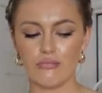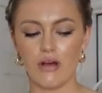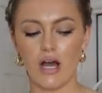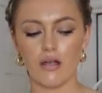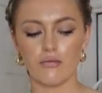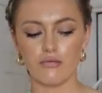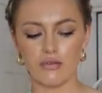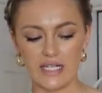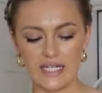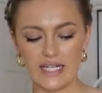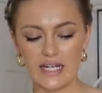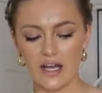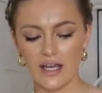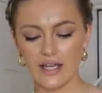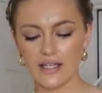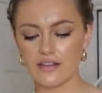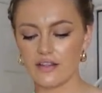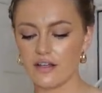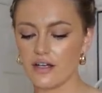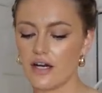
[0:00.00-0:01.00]
I really
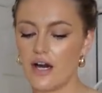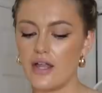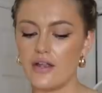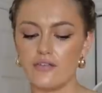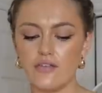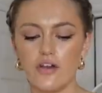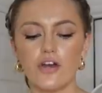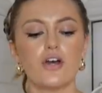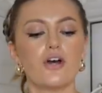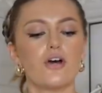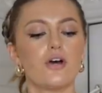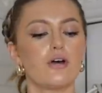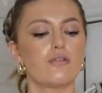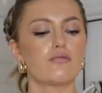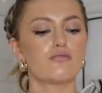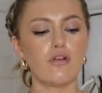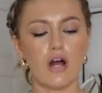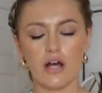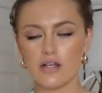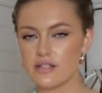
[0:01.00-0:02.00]
like the kind of
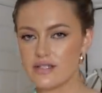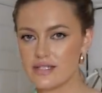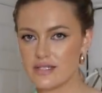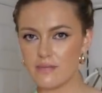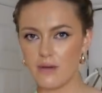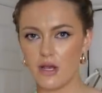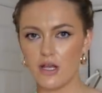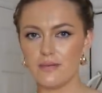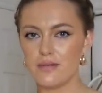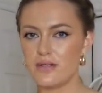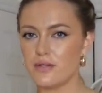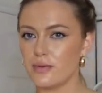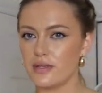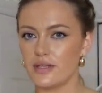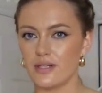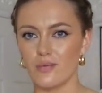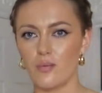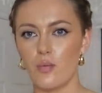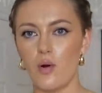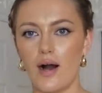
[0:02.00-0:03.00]
rust moment with
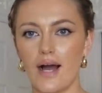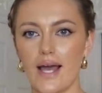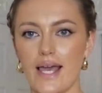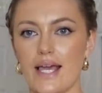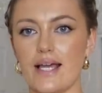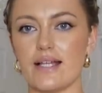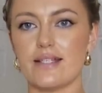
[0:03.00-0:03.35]
the white.